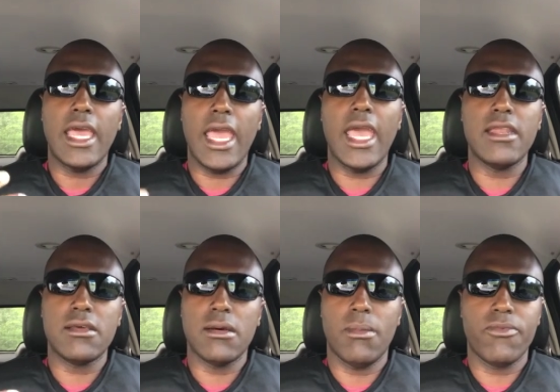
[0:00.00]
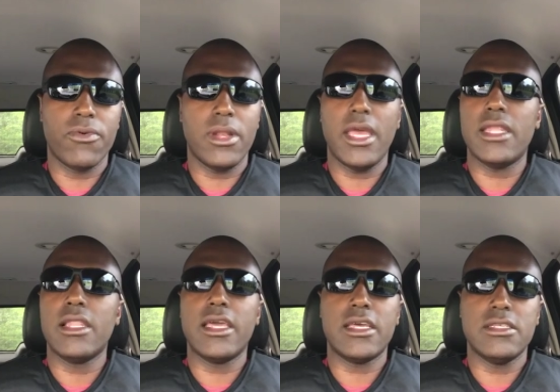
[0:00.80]
and comfort. And
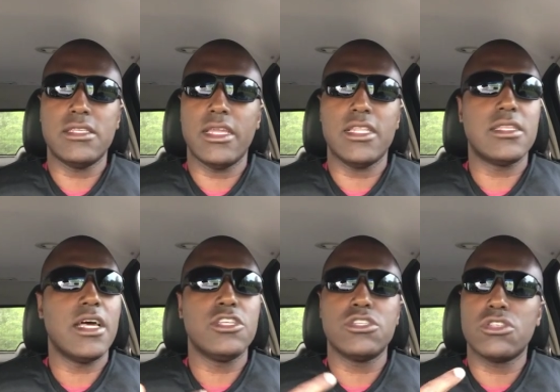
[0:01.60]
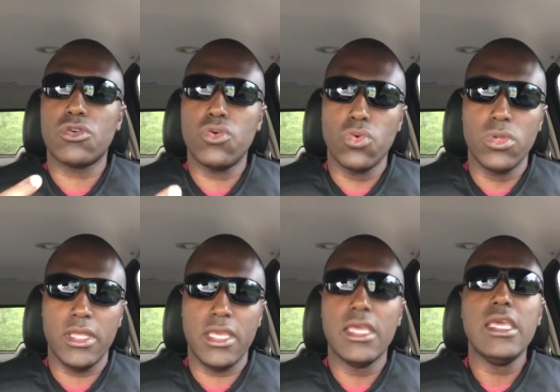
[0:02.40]
like I said, it's not just the
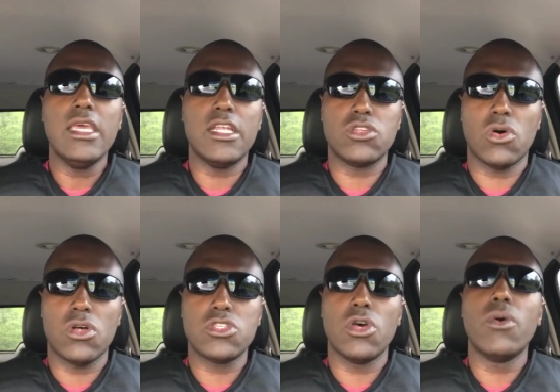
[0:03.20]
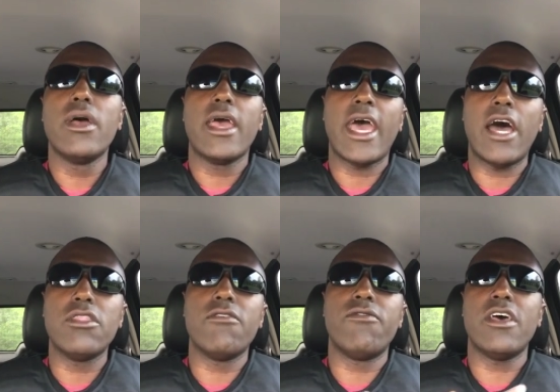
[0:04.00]
cooling, it's also
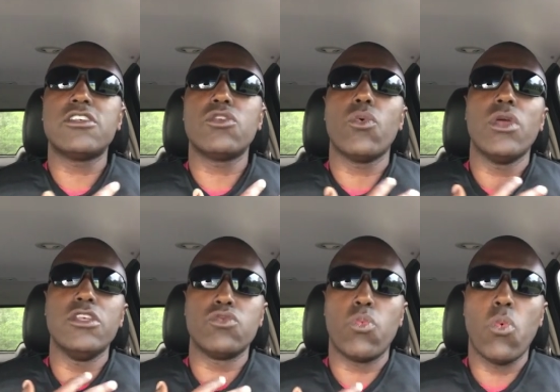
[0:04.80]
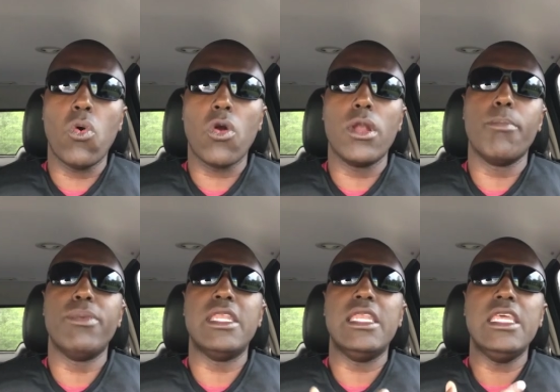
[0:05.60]
how the vest is worn
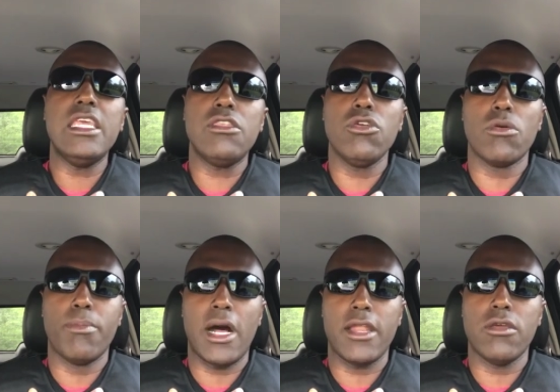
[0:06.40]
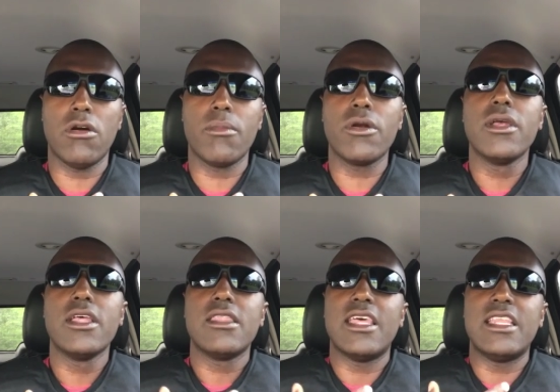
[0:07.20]
beneath your body armor
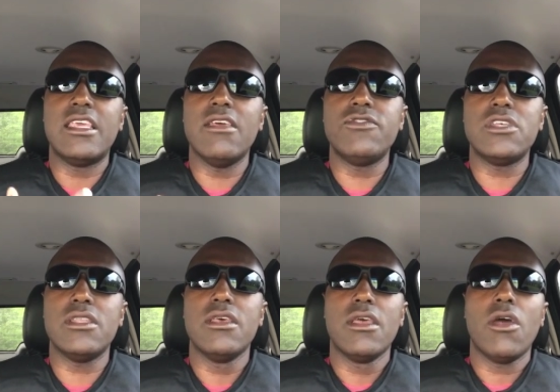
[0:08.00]
that gives it